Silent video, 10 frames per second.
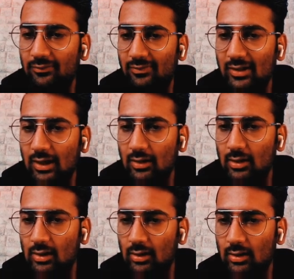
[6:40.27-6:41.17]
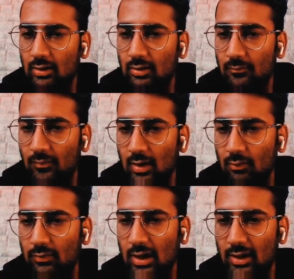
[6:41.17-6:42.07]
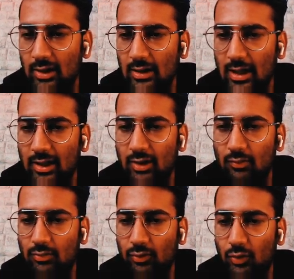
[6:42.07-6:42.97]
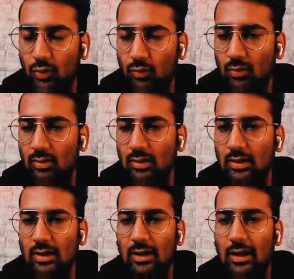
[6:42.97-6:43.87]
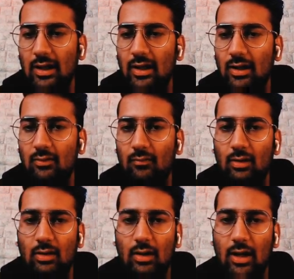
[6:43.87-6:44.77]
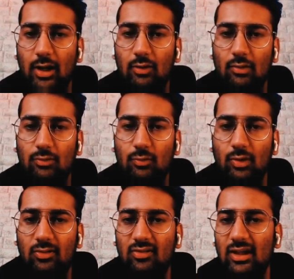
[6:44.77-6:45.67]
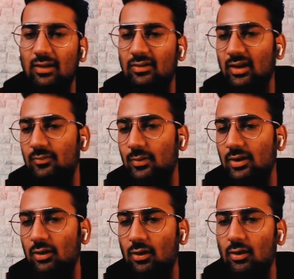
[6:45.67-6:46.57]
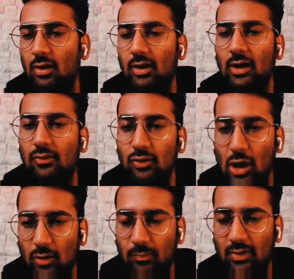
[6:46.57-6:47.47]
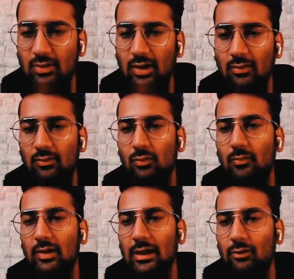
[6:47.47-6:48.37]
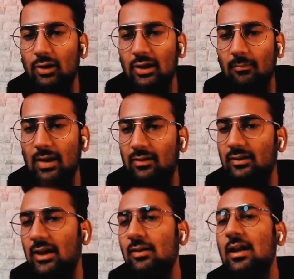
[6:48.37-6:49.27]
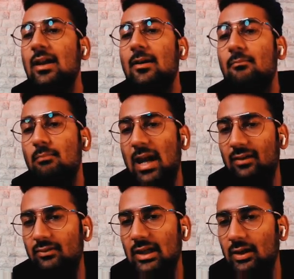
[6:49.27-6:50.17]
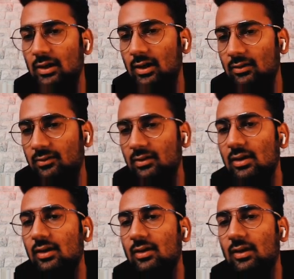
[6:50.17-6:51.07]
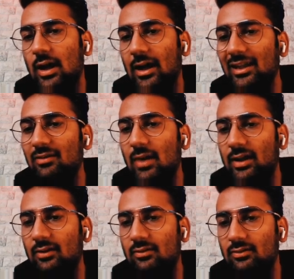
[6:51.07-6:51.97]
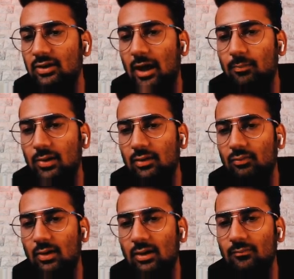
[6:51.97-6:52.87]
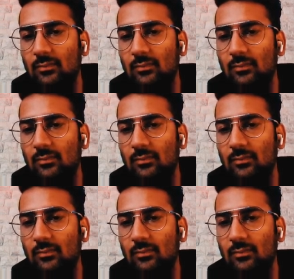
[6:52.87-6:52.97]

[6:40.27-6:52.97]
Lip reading: see we are at I equals to 2, and I equals to is C is present or not. It's not present, so we will calculate the max length. Max length is I minus start plus 1,